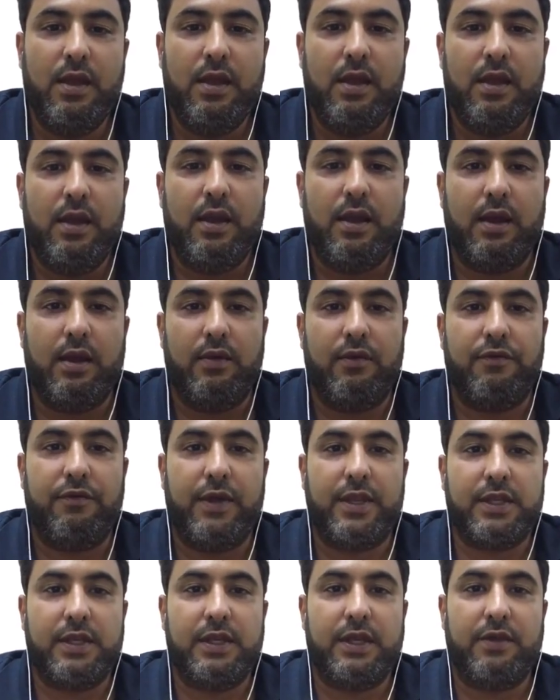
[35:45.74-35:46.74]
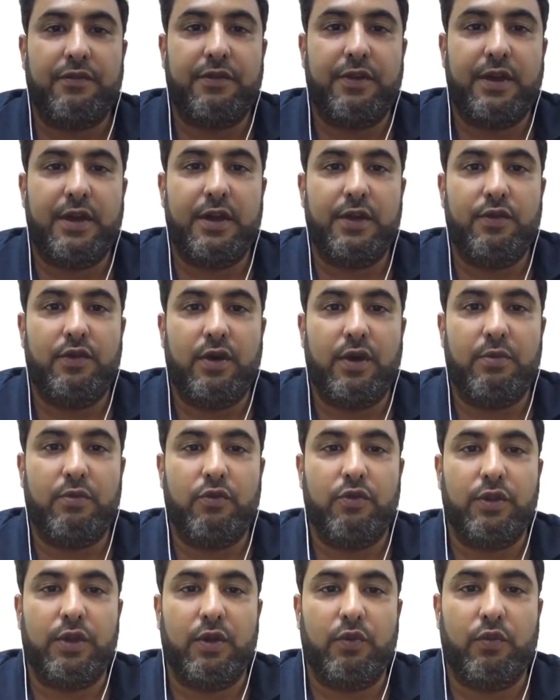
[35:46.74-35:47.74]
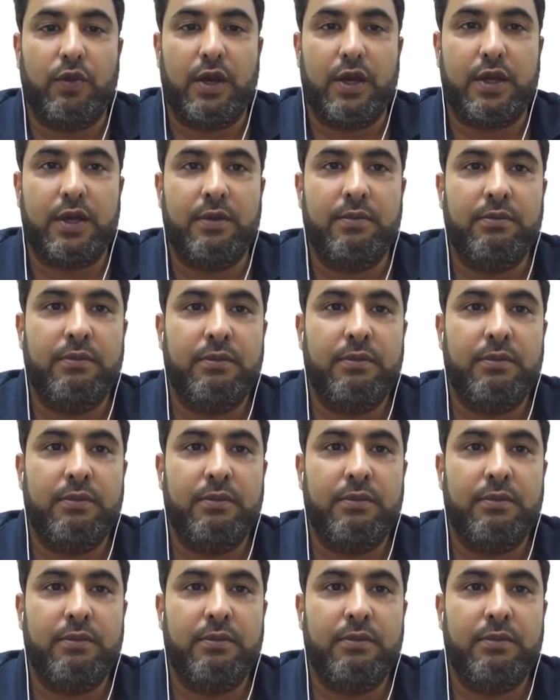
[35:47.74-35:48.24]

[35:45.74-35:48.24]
And Faisal, definitely you are more than welcome.